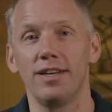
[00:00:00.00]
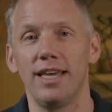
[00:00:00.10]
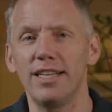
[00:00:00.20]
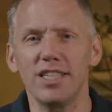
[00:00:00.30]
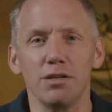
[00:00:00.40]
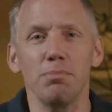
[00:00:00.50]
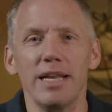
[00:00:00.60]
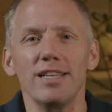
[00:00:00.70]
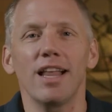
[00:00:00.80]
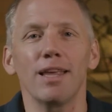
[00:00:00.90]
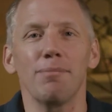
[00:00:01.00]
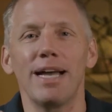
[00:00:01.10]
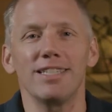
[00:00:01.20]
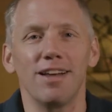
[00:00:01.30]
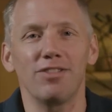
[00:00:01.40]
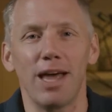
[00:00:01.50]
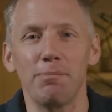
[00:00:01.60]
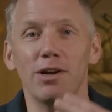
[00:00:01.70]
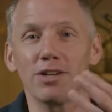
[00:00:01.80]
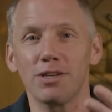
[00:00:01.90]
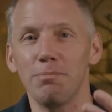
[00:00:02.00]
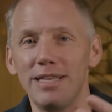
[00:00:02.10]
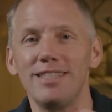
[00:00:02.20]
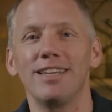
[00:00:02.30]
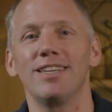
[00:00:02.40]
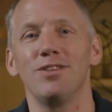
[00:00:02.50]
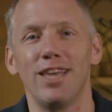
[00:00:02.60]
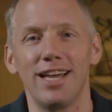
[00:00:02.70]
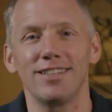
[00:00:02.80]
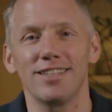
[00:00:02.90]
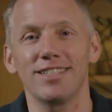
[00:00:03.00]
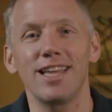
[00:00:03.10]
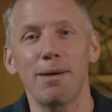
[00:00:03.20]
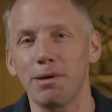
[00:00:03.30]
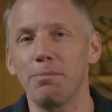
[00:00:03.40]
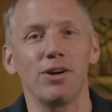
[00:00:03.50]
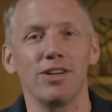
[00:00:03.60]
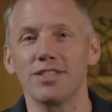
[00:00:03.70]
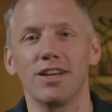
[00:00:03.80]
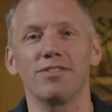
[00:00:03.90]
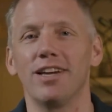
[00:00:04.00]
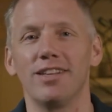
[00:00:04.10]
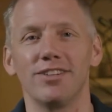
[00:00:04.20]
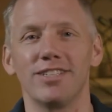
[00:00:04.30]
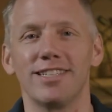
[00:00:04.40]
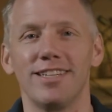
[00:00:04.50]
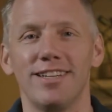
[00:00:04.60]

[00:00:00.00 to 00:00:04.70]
And this is me telling myself that, but also me telling you that to stop comparing yourself to others.